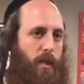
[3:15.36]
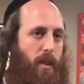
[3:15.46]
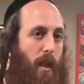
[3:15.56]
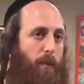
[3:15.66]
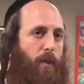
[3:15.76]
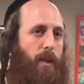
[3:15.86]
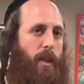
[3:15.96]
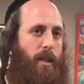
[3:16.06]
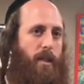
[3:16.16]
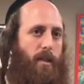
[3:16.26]

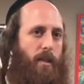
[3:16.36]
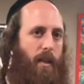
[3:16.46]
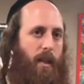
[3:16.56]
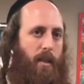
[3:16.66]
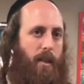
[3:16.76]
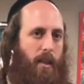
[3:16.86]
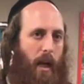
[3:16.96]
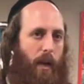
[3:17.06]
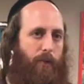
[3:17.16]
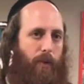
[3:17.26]
stubbornness and
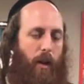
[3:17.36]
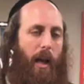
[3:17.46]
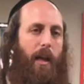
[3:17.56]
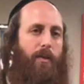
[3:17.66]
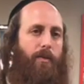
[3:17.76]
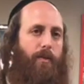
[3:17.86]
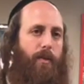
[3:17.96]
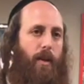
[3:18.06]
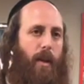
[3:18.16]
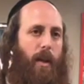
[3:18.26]
desire for life,
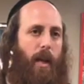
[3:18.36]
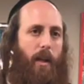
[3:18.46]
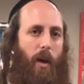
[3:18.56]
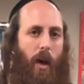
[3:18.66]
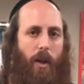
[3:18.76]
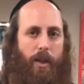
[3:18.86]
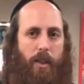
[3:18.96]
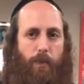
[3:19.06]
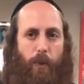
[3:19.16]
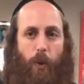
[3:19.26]
an
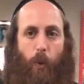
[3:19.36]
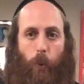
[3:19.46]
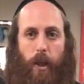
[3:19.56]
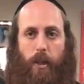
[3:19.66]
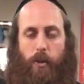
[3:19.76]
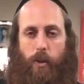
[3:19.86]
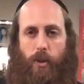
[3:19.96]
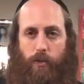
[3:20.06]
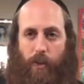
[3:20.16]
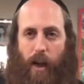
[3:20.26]
honest, pure will to
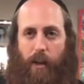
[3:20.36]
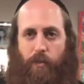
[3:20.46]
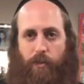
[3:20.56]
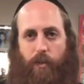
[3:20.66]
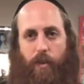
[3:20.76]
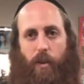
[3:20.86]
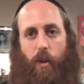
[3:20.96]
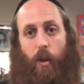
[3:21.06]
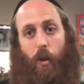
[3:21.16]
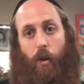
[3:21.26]
survive,
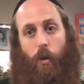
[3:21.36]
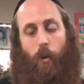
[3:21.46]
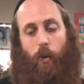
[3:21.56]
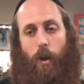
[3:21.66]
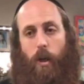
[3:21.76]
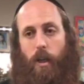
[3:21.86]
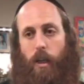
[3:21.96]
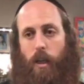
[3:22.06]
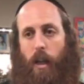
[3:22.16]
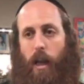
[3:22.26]
we are
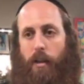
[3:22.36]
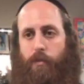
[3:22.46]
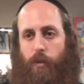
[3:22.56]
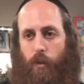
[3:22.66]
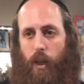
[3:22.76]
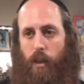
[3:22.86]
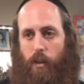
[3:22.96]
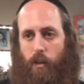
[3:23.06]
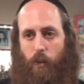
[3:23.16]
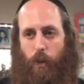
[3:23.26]
here alive
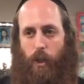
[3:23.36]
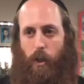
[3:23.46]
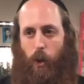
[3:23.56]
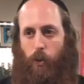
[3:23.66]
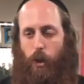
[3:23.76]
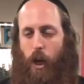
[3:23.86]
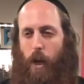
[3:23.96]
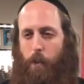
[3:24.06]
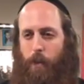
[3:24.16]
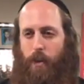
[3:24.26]
today. We can go
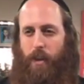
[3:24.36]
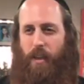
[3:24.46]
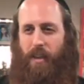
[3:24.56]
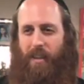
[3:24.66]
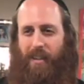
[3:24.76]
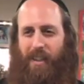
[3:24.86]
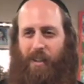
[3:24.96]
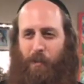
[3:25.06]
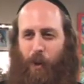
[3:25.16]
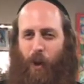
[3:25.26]
shopping in
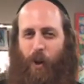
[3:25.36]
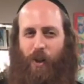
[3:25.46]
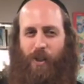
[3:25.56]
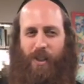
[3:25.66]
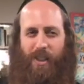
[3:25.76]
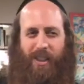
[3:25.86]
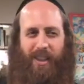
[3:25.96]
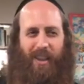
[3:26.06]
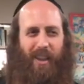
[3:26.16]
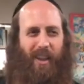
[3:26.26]
the malls,
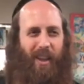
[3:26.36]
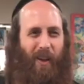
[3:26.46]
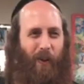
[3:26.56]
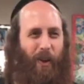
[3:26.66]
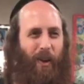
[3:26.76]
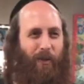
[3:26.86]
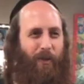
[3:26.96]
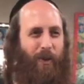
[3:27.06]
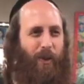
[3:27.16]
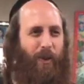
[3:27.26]
looking
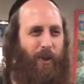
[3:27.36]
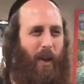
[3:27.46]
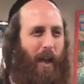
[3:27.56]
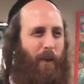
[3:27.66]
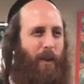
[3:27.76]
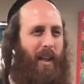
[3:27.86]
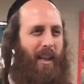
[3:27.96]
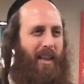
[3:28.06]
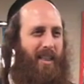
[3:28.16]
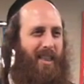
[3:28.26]
for
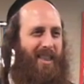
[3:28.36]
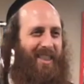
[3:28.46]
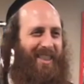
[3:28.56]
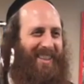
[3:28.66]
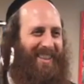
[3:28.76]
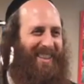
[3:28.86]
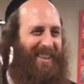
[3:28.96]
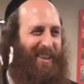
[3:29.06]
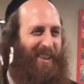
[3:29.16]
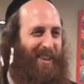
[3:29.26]
outlets,
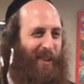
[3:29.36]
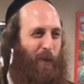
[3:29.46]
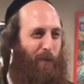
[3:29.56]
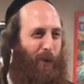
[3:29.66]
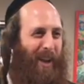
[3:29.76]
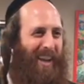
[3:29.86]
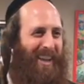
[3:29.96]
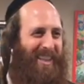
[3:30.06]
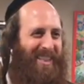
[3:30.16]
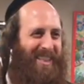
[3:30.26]
new
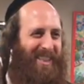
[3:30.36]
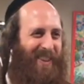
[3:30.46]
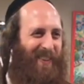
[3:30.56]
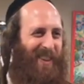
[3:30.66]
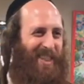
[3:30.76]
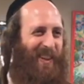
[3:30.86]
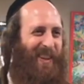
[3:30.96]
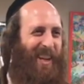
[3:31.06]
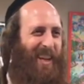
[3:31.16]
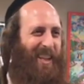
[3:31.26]
brands, what's
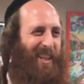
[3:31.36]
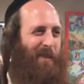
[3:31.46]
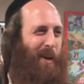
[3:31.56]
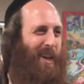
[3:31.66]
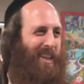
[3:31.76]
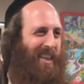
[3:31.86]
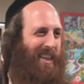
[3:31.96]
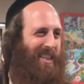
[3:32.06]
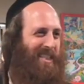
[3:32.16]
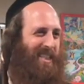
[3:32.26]
going on in the
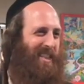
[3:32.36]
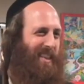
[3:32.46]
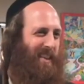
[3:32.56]
markets.